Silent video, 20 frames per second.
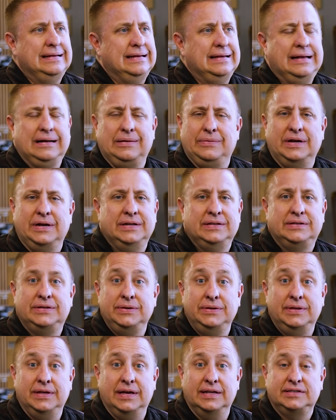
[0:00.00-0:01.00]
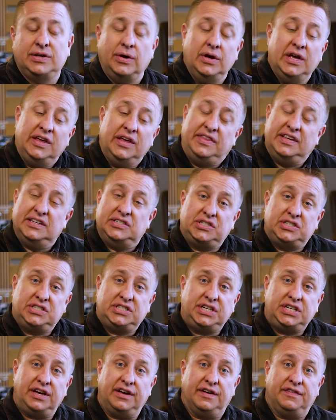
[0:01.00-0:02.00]
I don't want to do that. So this
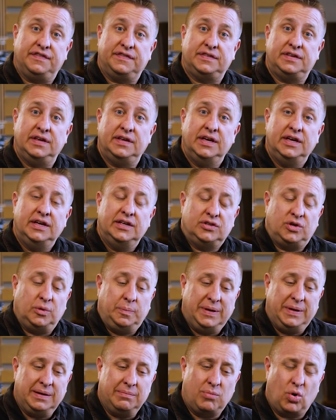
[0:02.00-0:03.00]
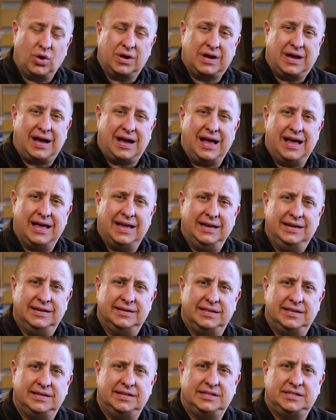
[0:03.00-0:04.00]
shift to being more kind,
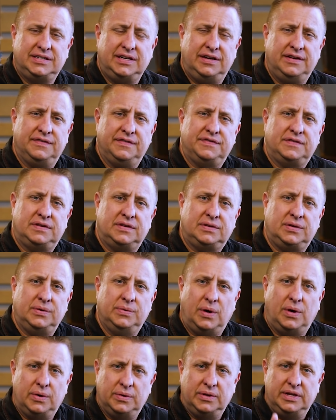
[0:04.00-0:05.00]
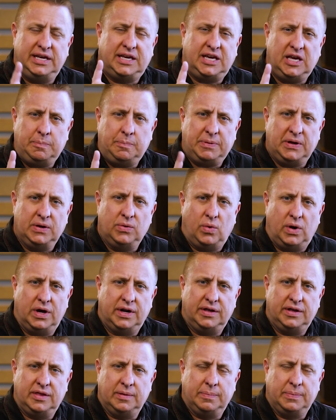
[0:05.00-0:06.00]
this shift to only keeping
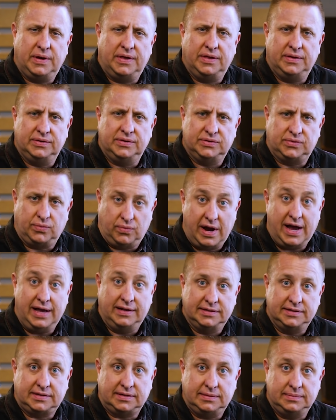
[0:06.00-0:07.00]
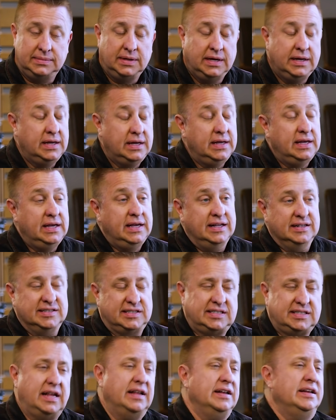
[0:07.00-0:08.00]
one of the brothers ransom and
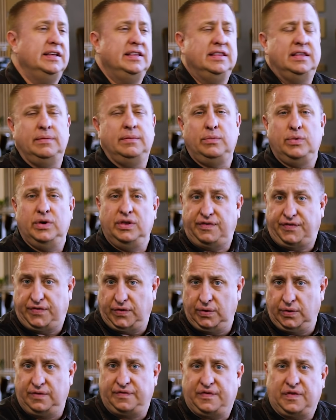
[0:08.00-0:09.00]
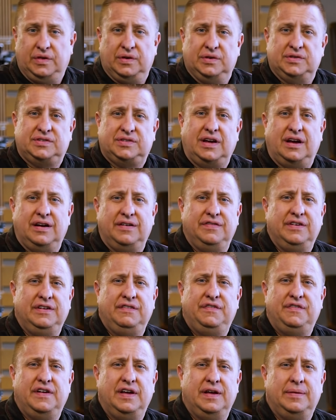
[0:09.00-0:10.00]
sending them with food for their starving
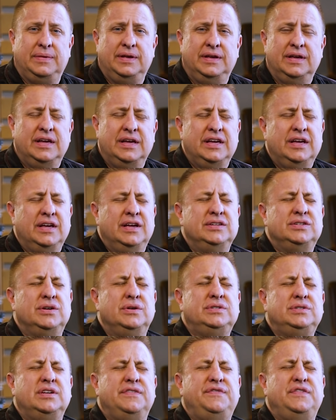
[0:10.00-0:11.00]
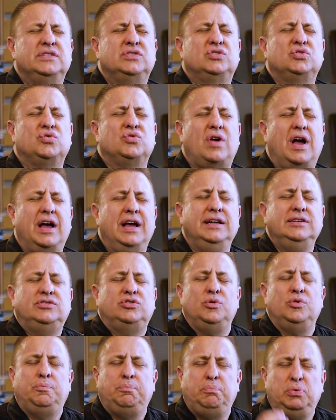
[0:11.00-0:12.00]
family, Joseph is trying
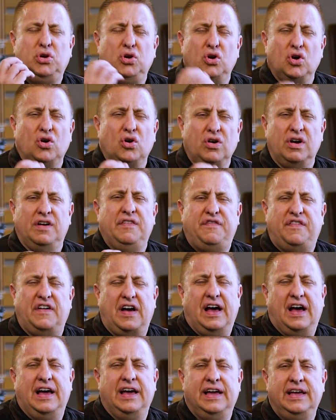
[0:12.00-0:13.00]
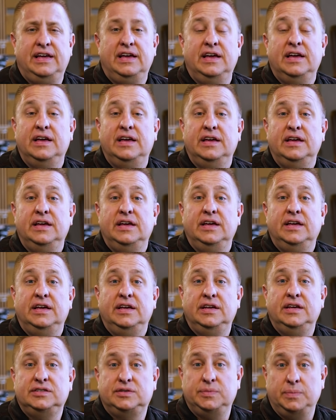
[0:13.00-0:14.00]
to purify
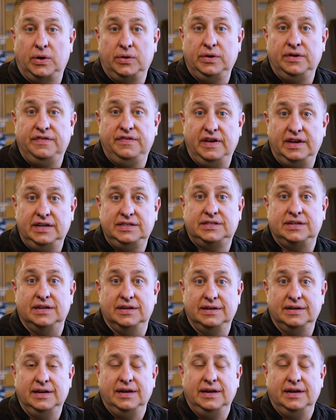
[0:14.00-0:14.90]
his motivation.